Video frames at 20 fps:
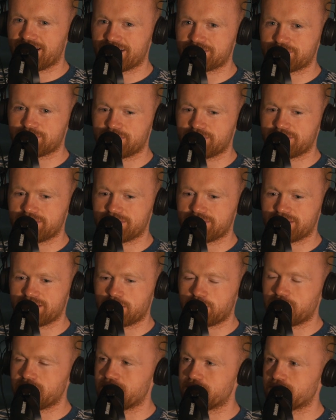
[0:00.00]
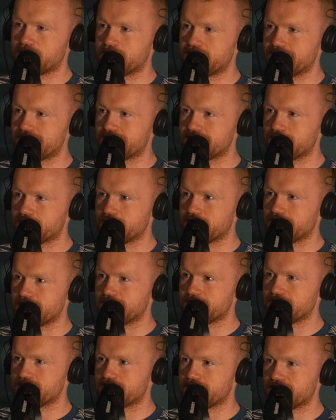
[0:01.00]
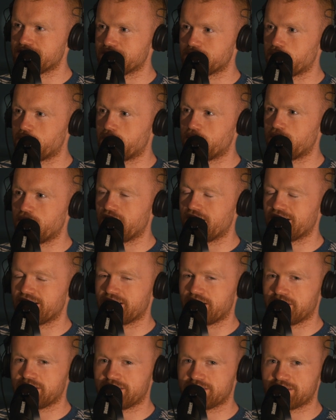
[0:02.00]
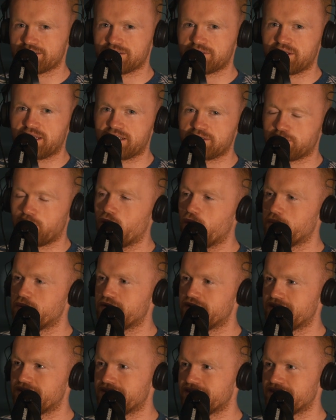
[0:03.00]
what appealed me to Dubai, to be fair. It's popping.